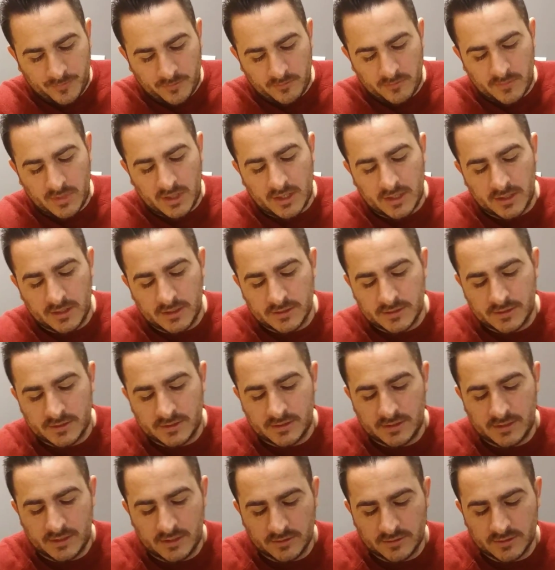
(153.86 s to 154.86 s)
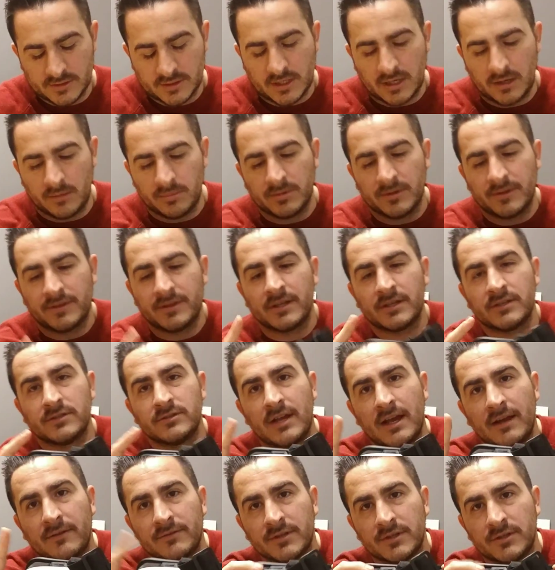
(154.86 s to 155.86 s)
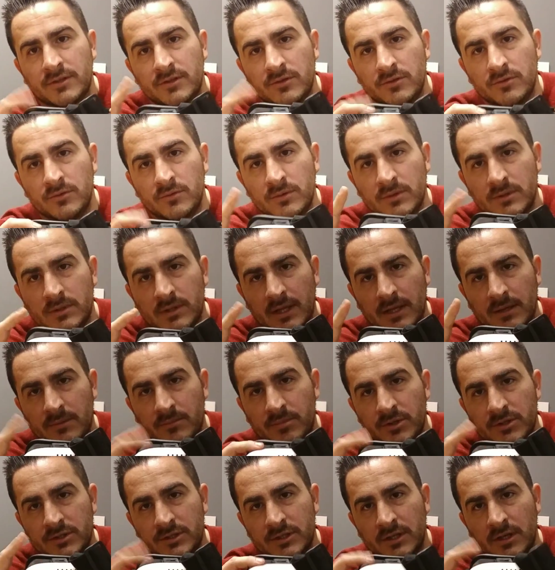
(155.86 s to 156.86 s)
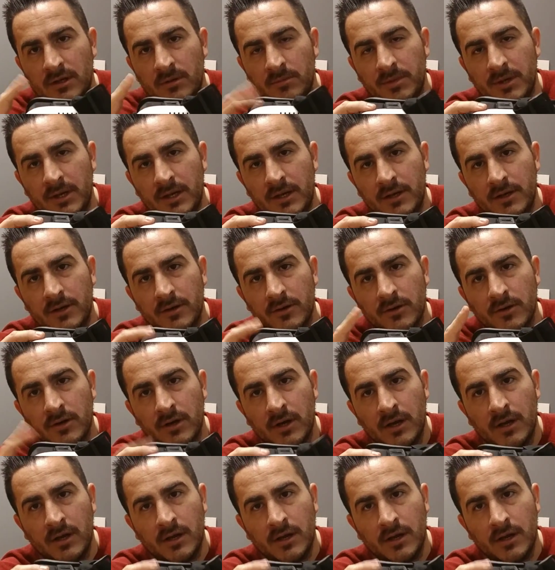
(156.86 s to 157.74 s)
because there's a couple of things you have to do with, like, pushing up here